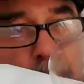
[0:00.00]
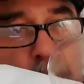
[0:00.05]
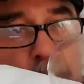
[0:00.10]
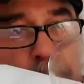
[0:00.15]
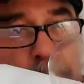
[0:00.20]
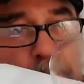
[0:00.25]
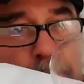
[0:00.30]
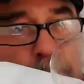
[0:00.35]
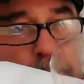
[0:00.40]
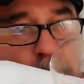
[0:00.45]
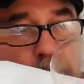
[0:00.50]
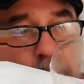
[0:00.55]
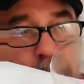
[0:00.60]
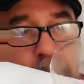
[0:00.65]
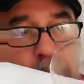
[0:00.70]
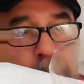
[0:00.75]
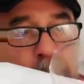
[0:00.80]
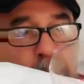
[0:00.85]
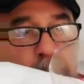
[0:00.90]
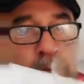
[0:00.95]
awful
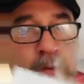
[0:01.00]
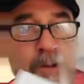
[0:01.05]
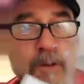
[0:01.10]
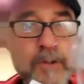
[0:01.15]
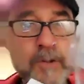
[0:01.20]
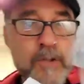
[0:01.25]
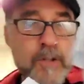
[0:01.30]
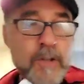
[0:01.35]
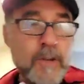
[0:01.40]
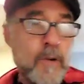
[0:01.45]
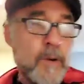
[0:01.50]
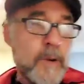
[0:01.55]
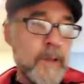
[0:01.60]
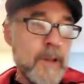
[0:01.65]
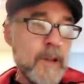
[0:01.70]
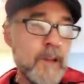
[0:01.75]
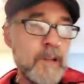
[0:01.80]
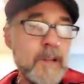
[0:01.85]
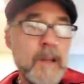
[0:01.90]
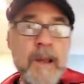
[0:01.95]
lot of evolution
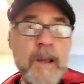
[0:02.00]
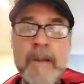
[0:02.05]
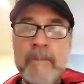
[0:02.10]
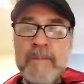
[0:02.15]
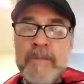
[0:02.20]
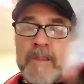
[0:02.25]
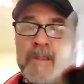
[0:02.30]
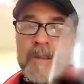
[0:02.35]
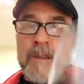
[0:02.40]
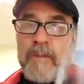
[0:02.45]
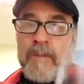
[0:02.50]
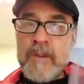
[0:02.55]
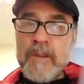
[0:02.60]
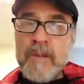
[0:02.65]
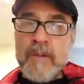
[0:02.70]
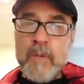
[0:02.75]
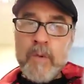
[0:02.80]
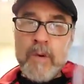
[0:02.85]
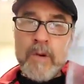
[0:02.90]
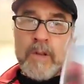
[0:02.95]
going on. Let's give it a
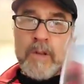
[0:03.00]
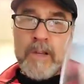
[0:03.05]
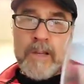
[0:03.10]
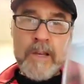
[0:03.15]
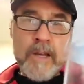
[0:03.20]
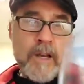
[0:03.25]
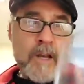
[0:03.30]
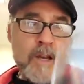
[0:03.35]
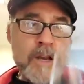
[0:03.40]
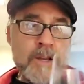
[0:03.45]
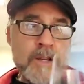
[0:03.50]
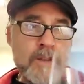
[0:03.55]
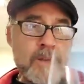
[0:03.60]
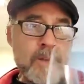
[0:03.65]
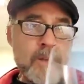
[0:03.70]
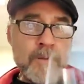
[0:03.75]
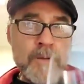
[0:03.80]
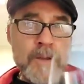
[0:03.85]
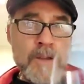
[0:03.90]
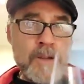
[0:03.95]
swirl and a
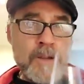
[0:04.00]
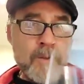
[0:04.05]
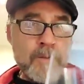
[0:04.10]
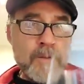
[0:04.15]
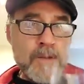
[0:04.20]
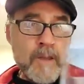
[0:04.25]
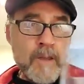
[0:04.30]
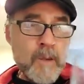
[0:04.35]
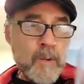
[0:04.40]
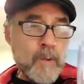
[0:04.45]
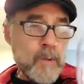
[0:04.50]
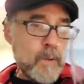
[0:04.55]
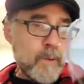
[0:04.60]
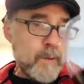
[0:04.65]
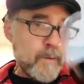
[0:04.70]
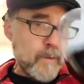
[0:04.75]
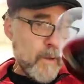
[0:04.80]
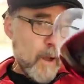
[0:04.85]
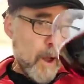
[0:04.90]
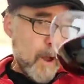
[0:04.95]
sniffy sniff and see what
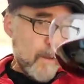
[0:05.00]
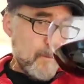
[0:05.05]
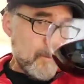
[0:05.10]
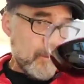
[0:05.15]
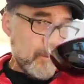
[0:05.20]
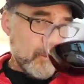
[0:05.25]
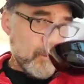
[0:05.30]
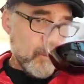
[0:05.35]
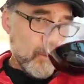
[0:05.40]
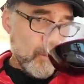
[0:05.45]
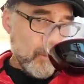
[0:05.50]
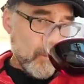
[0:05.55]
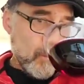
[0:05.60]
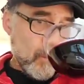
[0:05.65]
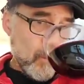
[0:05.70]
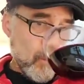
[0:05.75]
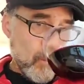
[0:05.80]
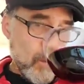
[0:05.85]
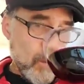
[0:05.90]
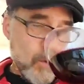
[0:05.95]
we've got.
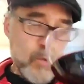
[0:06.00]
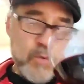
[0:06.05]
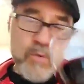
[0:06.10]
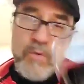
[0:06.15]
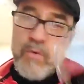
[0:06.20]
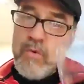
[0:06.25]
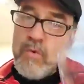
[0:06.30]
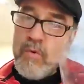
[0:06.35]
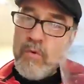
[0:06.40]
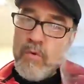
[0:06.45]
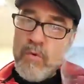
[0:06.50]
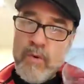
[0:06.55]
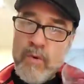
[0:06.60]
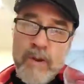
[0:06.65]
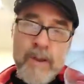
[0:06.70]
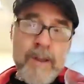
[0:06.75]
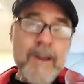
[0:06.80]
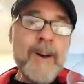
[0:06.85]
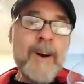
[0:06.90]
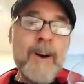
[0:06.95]
Woo!
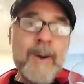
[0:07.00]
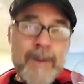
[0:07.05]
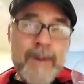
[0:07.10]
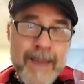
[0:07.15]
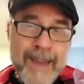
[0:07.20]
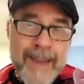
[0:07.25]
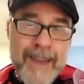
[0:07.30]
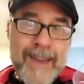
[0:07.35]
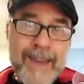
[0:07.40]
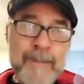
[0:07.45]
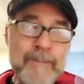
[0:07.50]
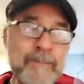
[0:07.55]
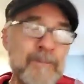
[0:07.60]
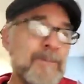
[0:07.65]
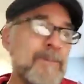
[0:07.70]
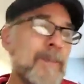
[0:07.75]
Okay.